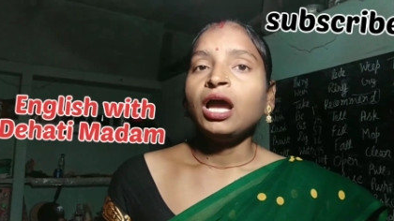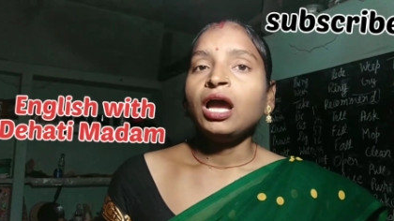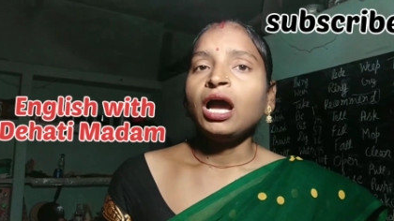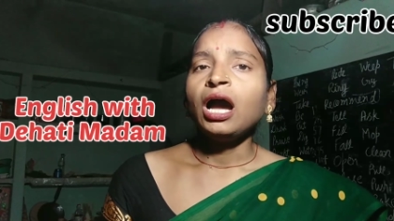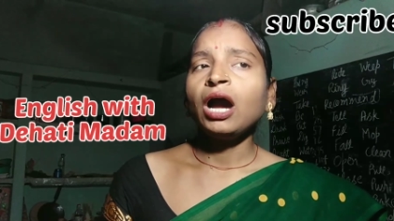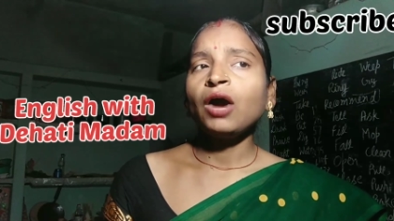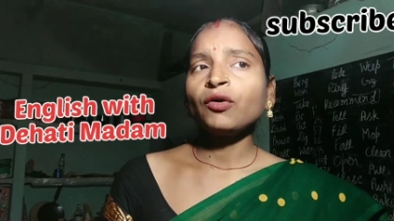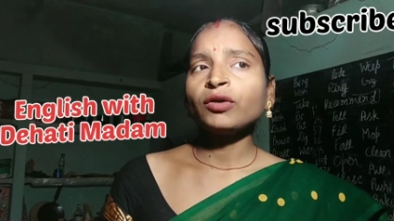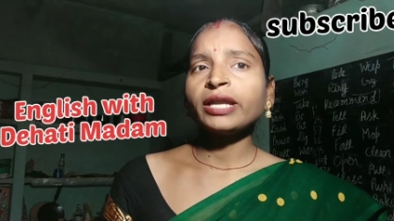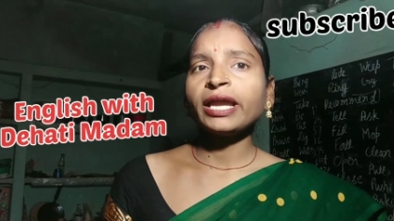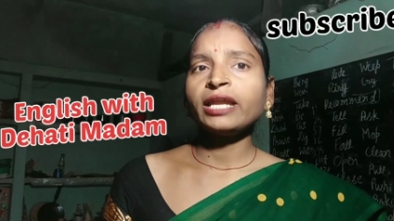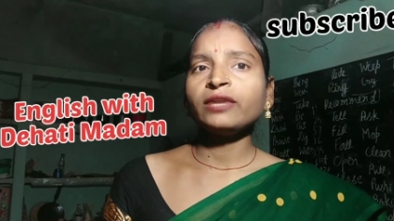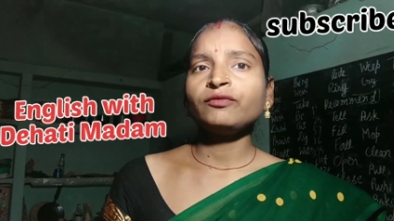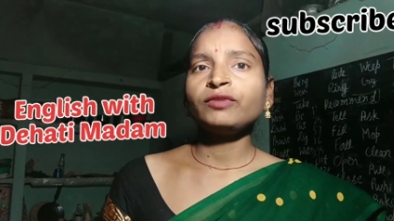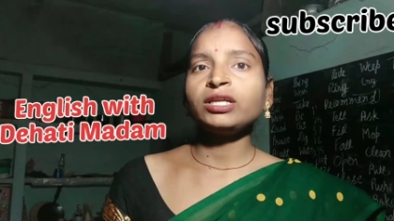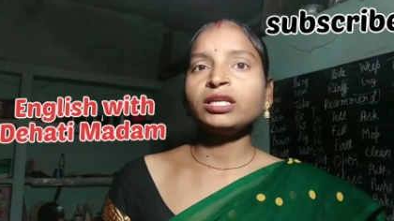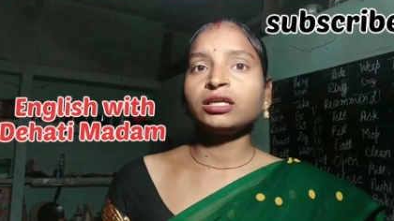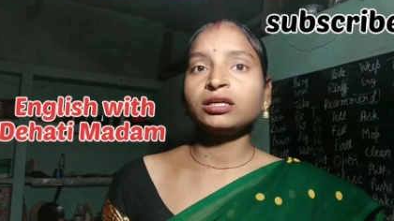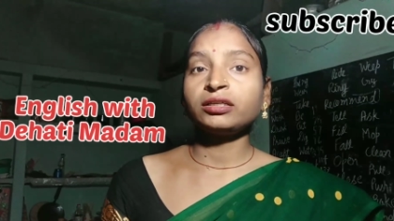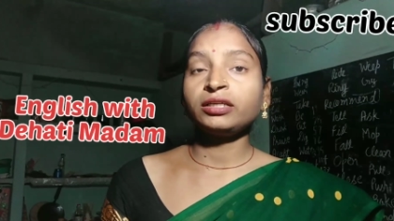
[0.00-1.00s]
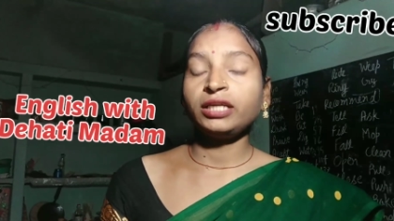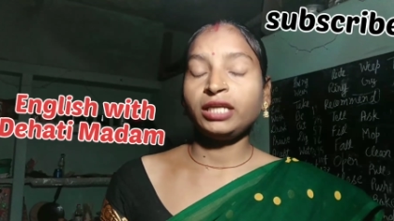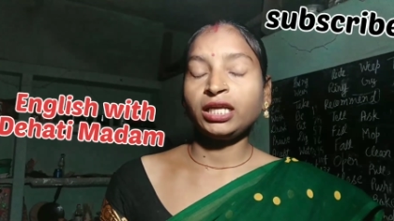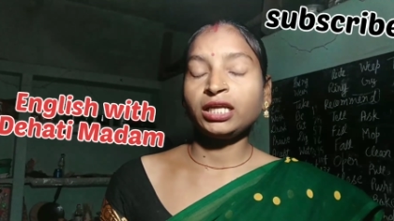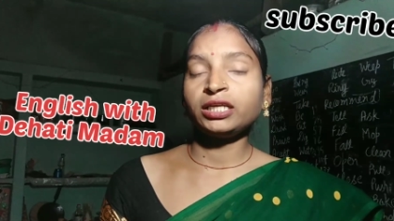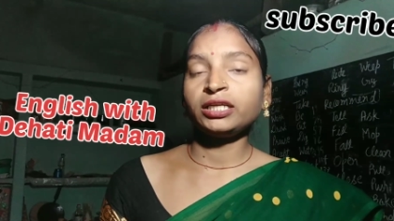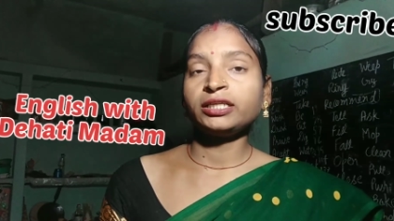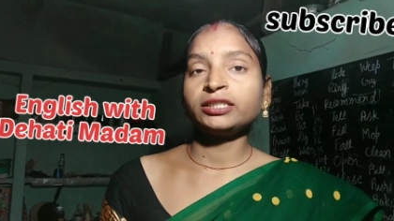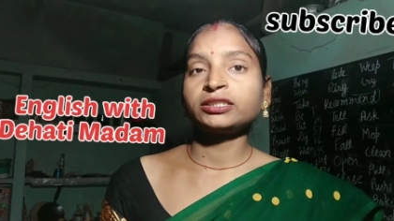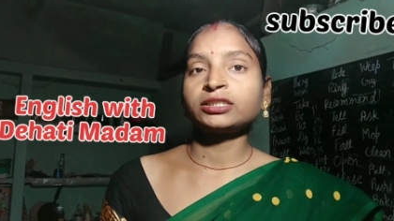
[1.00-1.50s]
How can we learn
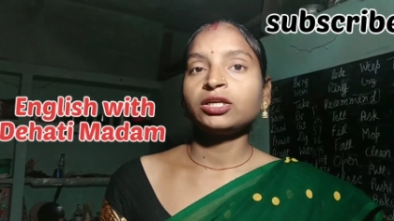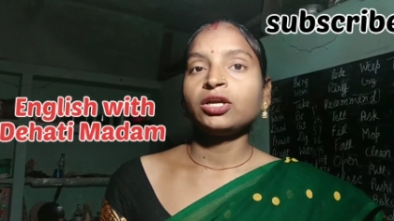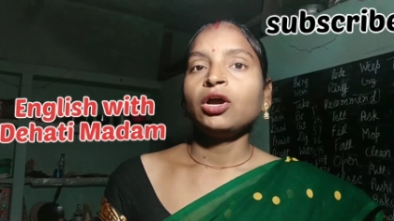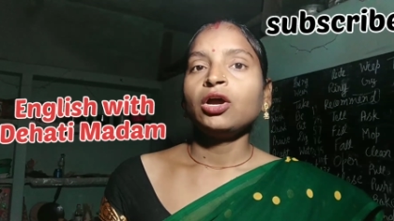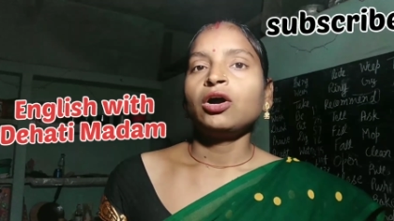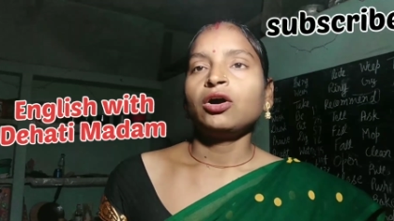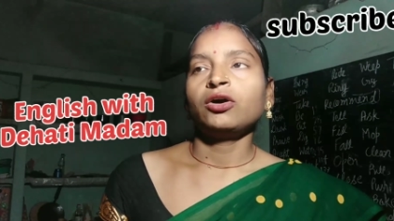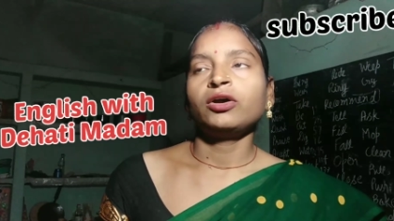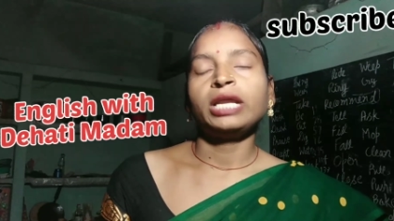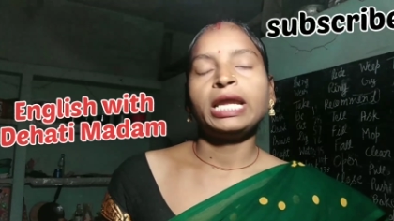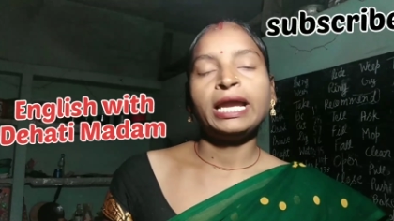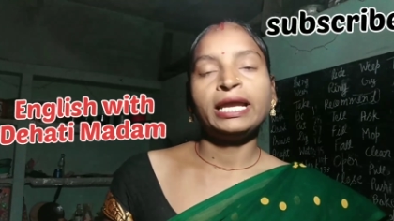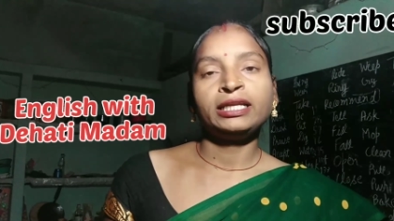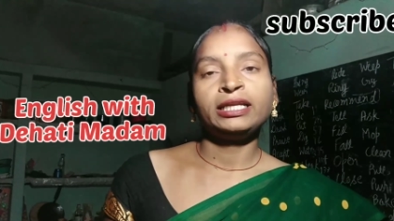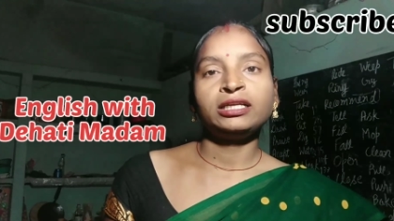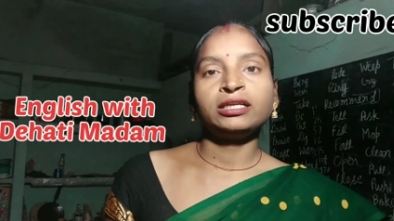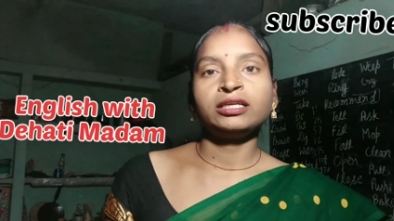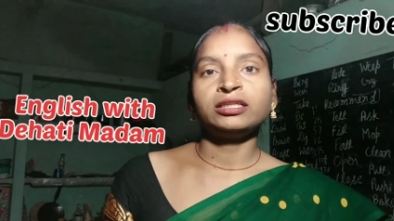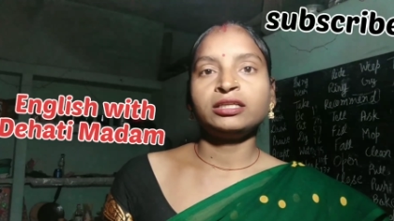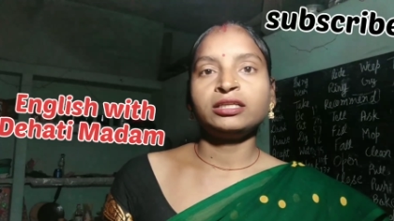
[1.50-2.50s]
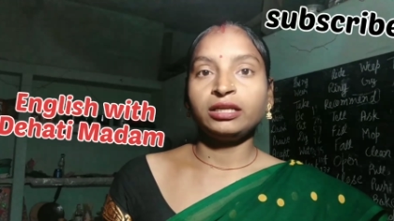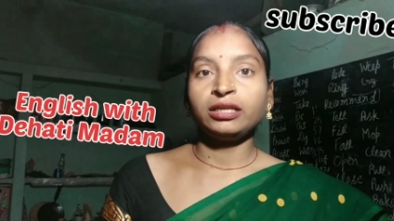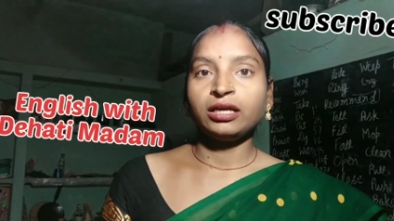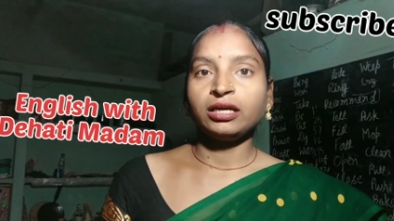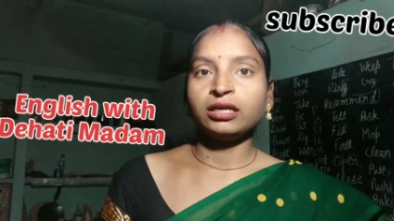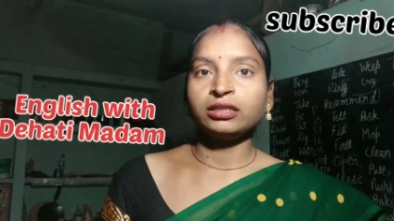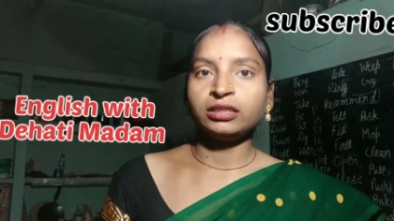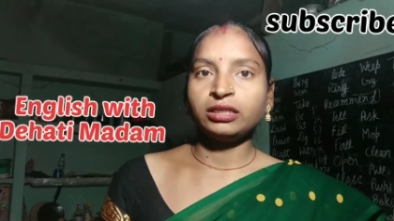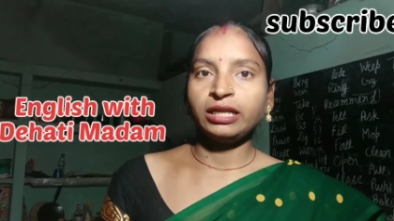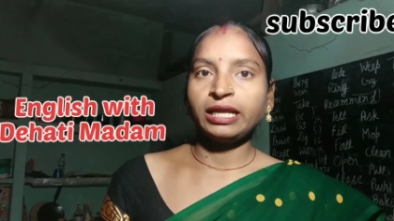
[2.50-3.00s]
English or any
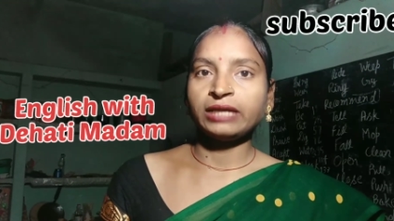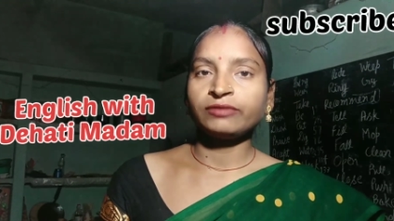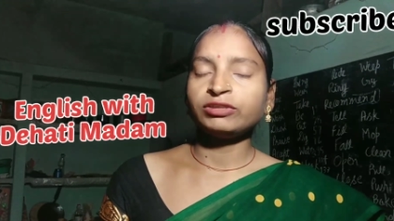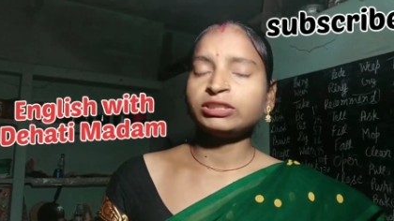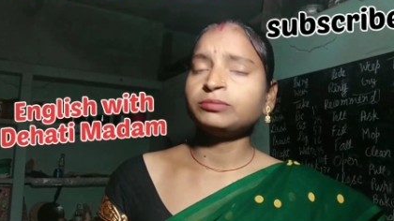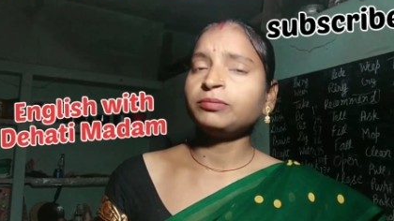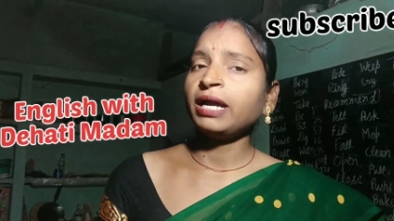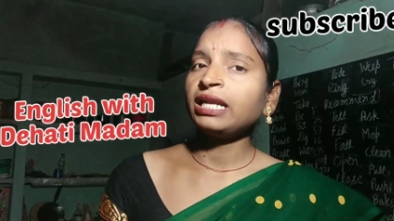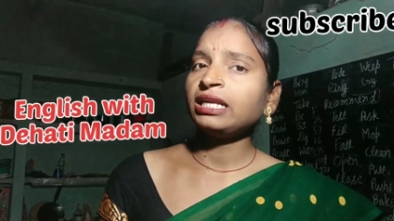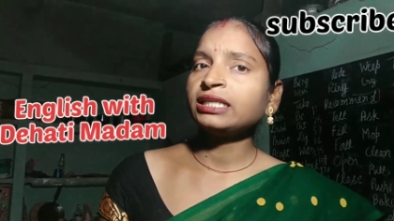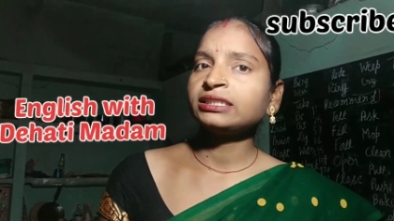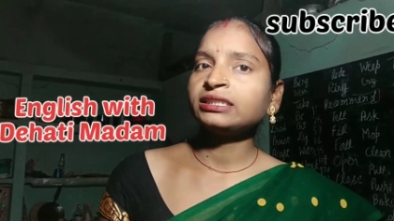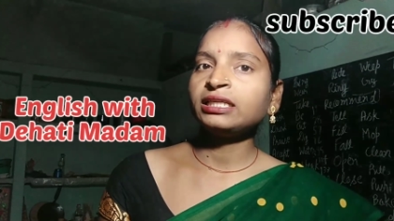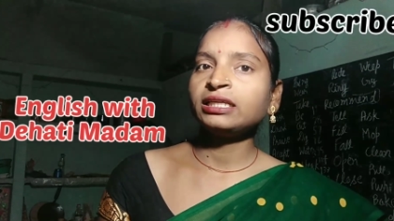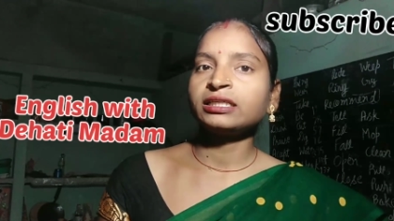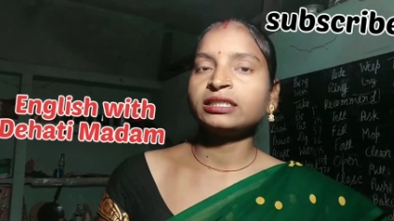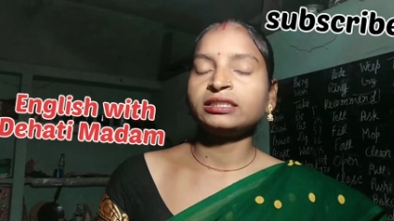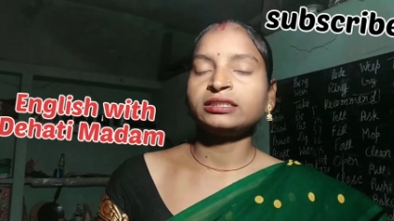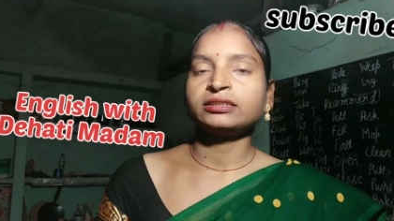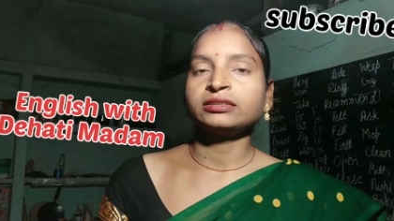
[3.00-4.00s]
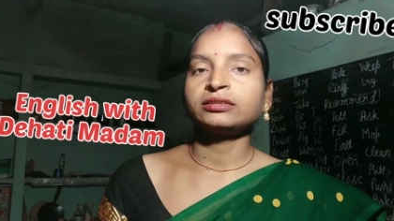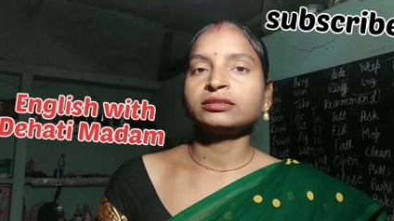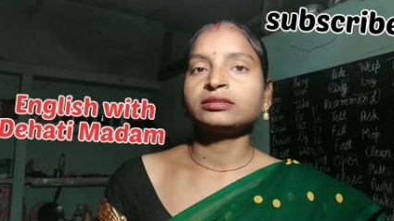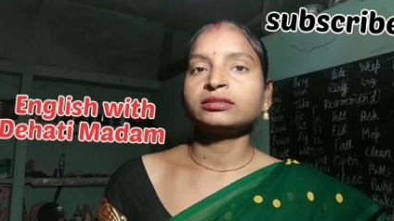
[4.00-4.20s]
other language by listening it?